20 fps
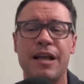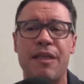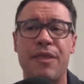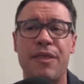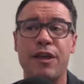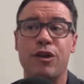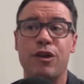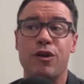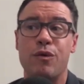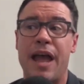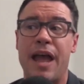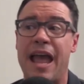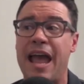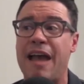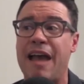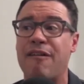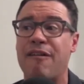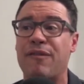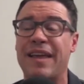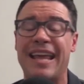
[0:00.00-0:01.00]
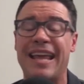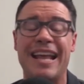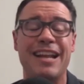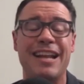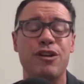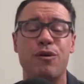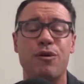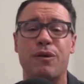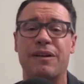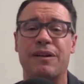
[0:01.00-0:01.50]
that you have
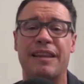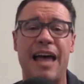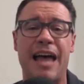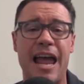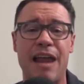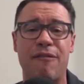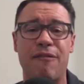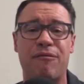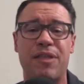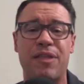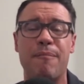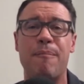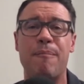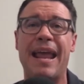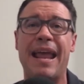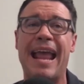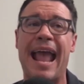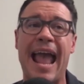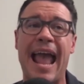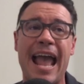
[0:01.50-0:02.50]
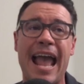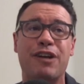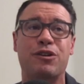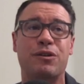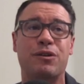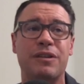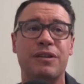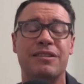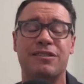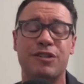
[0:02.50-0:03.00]
in your life that may
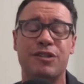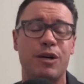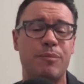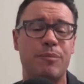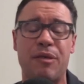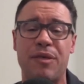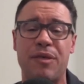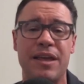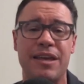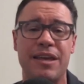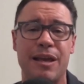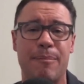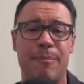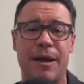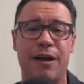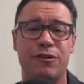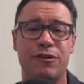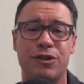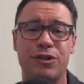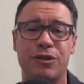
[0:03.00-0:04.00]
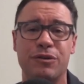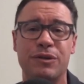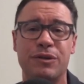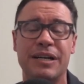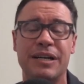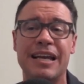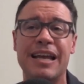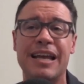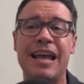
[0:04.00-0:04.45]
actually still be thinking about you.